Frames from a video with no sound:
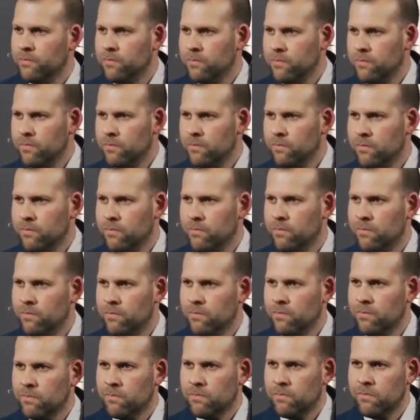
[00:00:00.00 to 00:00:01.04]

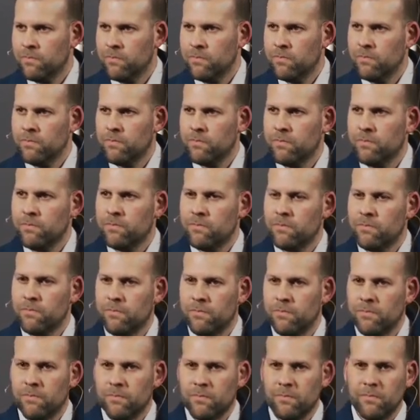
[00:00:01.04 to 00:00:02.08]

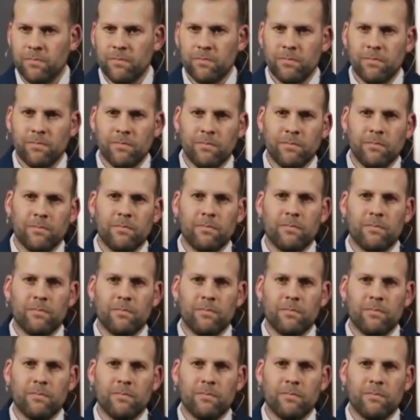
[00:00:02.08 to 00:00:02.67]
No one is speaking in this clip.